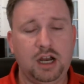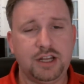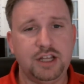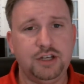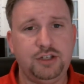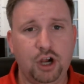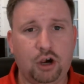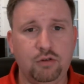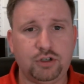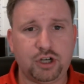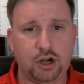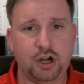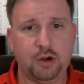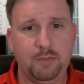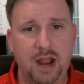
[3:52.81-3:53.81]
you don't
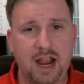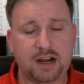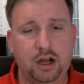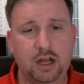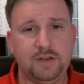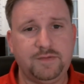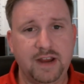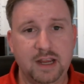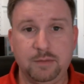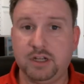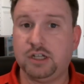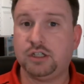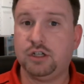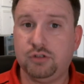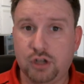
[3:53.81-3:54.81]
turn your back on
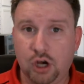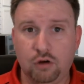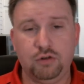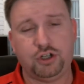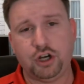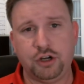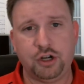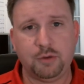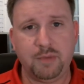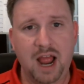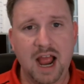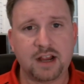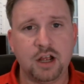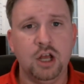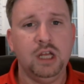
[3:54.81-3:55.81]
family, and you don't turn your
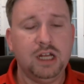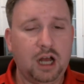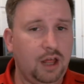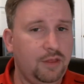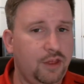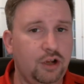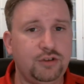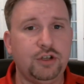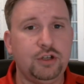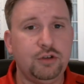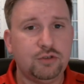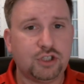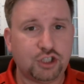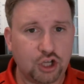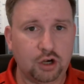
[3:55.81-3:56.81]
back on those who
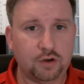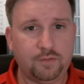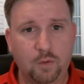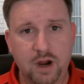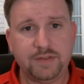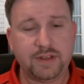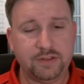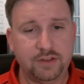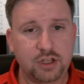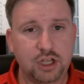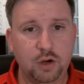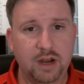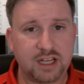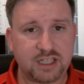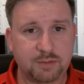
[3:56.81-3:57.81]
you serve with in the
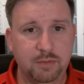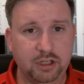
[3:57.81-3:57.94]
U.S.